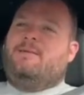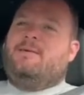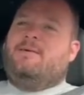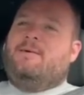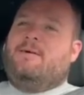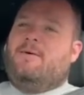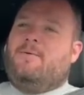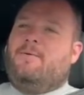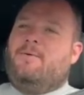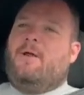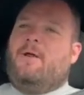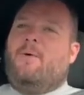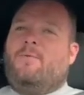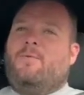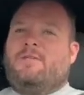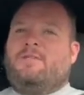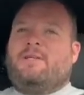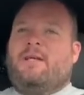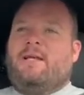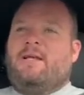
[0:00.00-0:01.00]
I
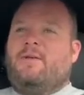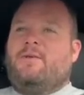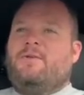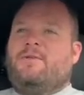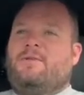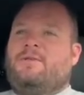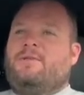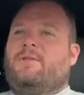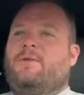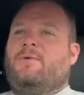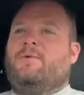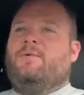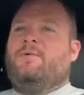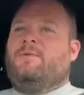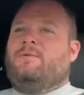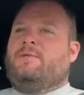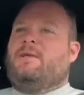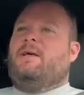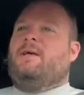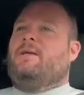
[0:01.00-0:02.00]
want something good to do.
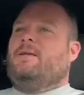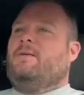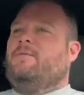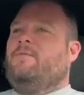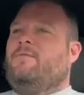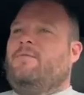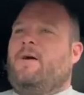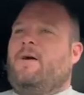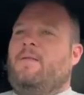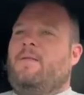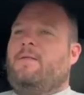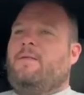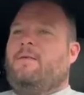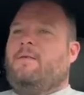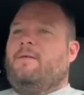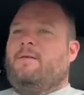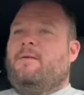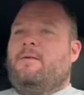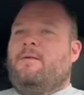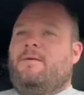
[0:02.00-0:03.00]
Something fun.
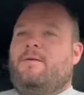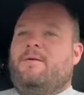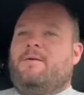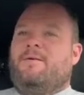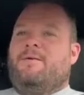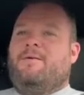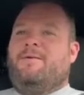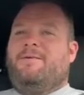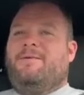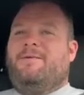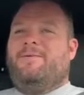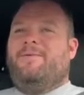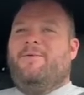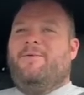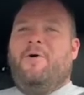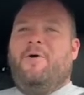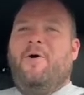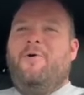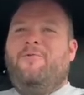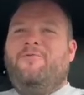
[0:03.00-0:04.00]
Who
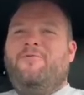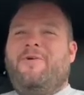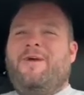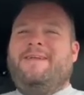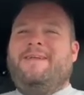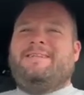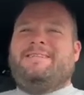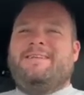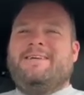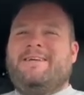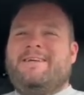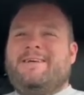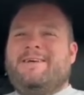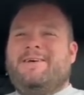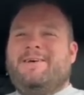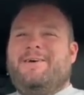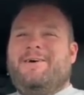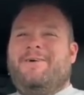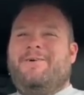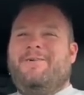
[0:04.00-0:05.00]
reads
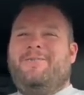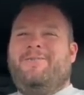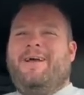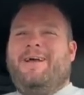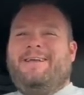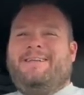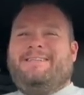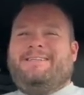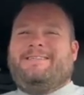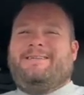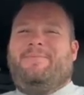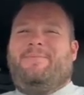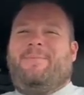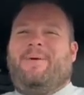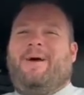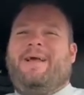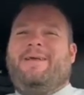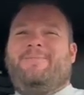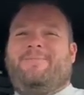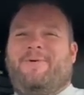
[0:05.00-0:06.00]
the
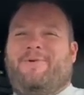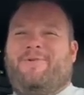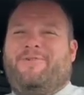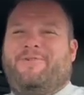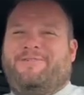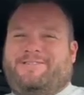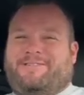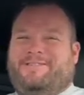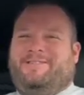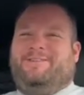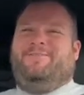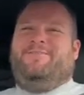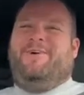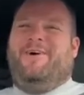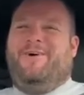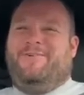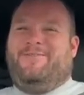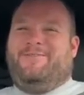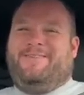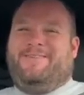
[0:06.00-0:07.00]
paper crossing the
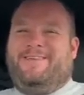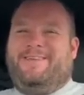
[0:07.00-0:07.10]
road?